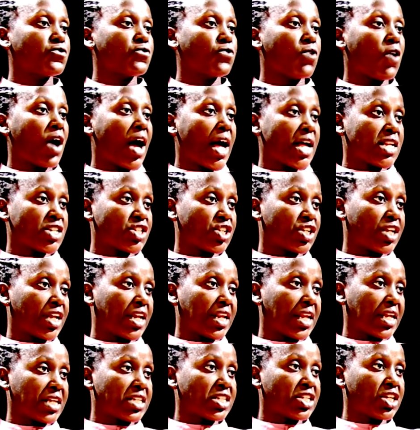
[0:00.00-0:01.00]

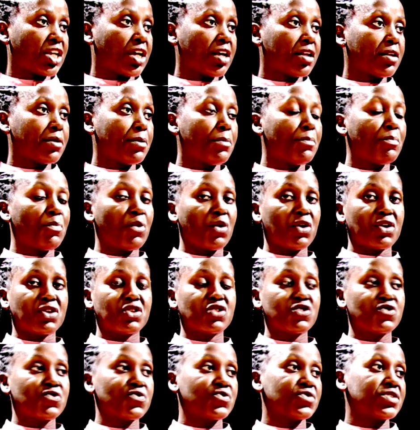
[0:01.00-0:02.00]

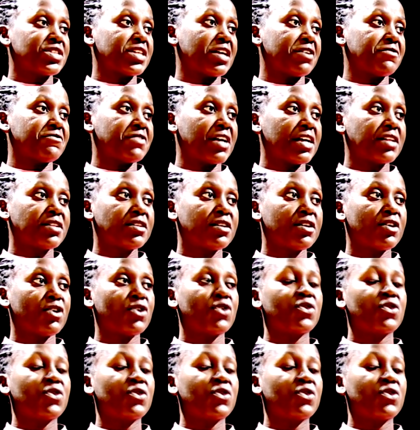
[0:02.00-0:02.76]
418.27